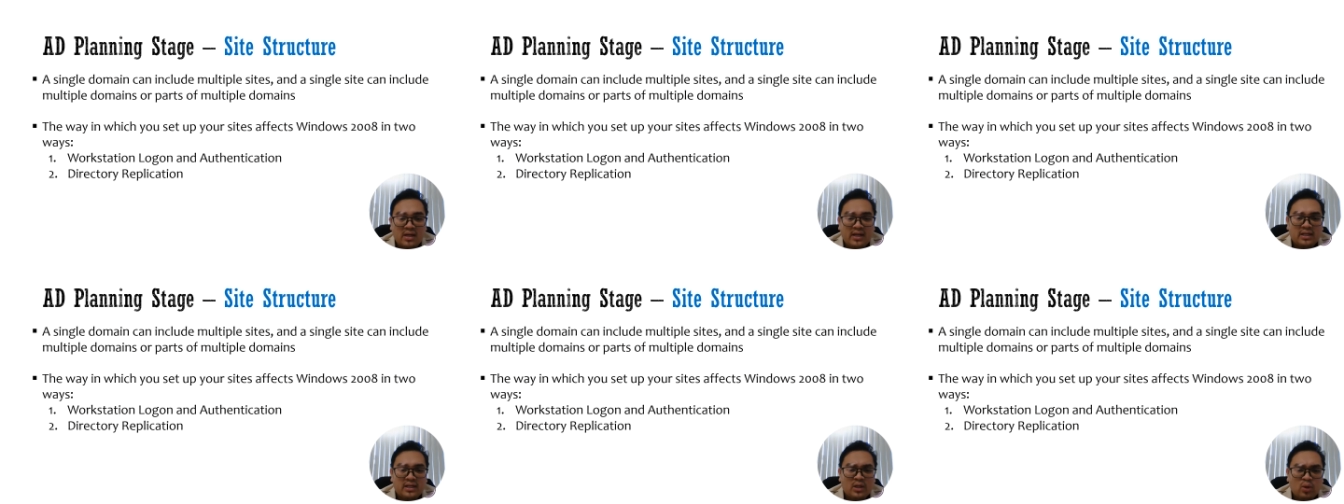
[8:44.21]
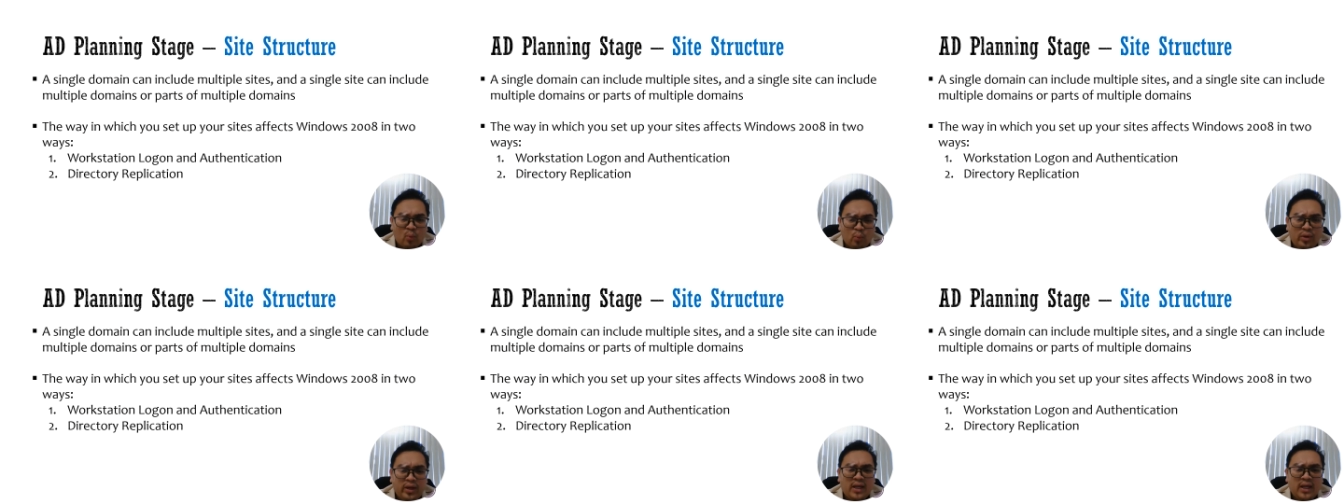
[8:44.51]
The
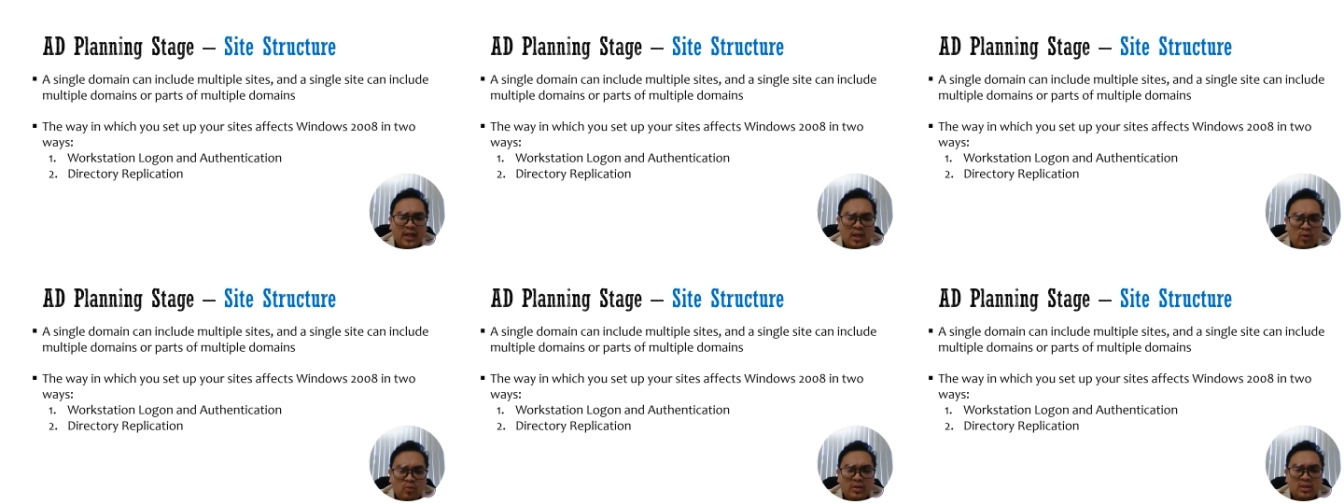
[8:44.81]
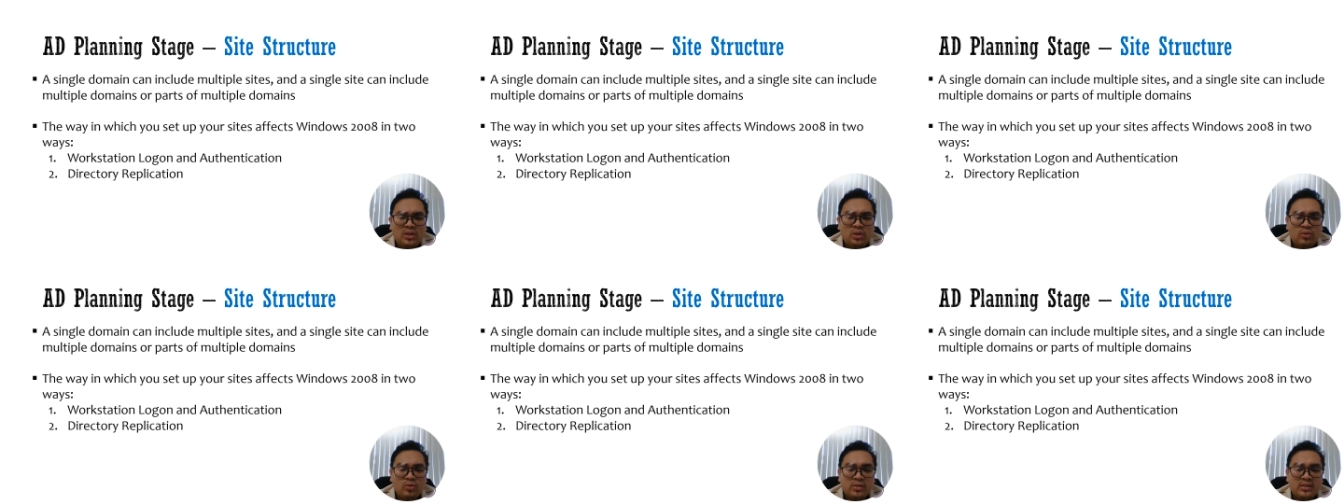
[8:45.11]
way in which
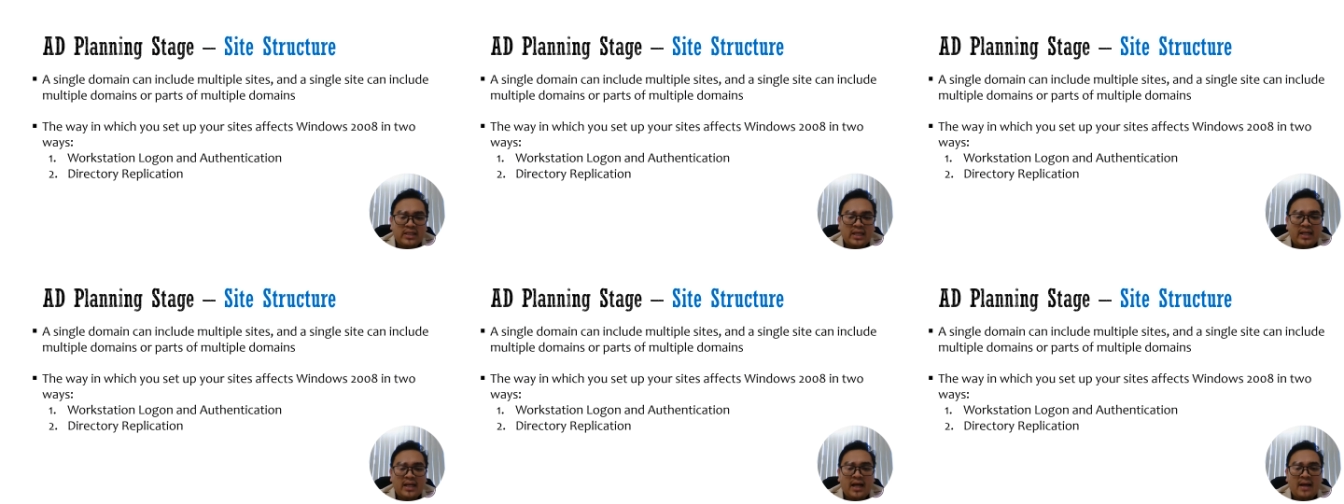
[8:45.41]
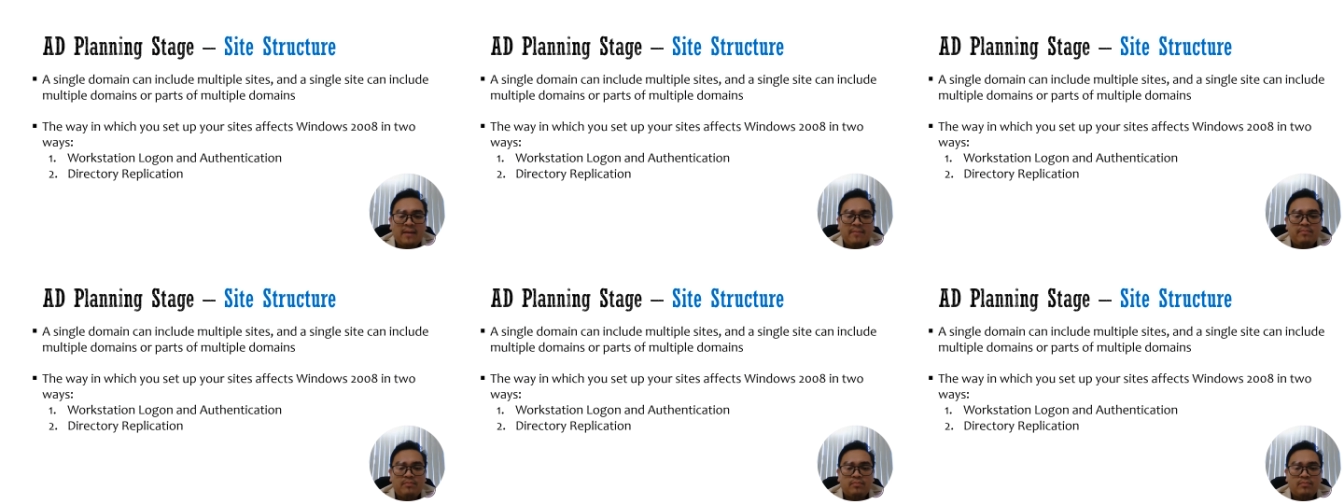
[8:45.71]
you set
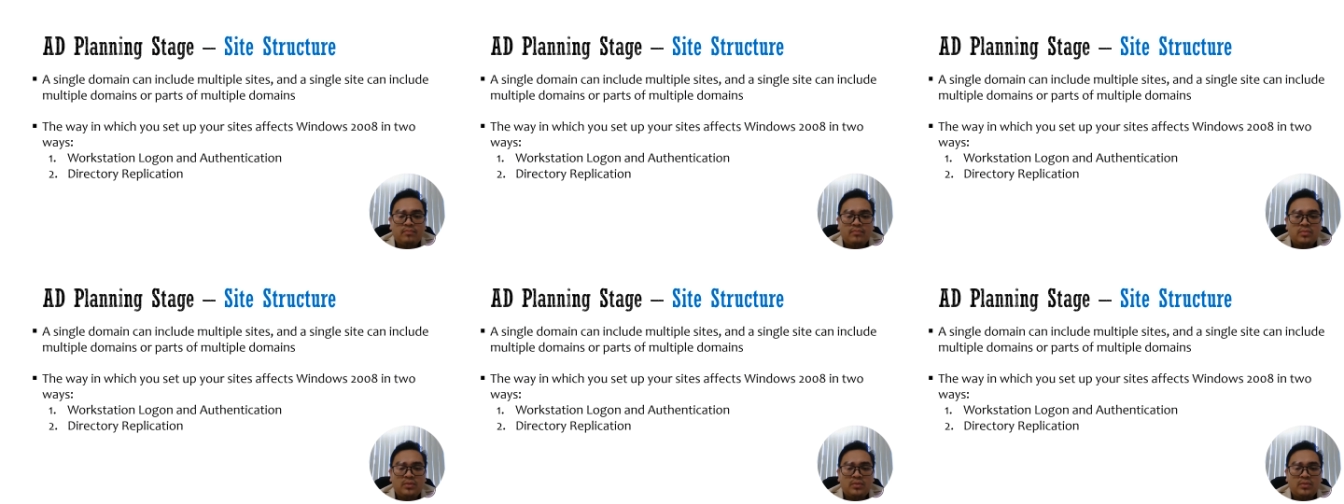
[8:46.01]
up